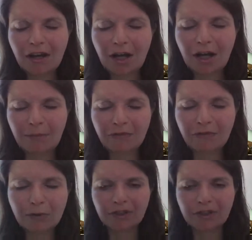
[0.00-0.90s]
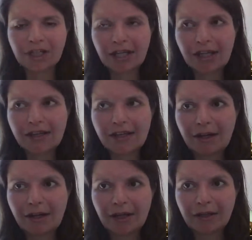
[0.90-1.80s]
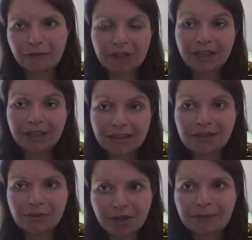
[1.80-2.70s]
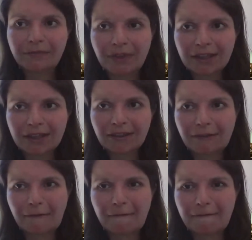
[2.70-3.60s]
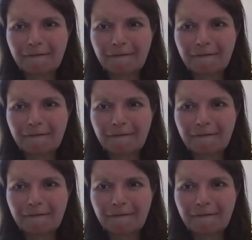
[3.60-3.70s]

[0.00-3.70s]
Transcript: um, for uh, for the industry. Yes.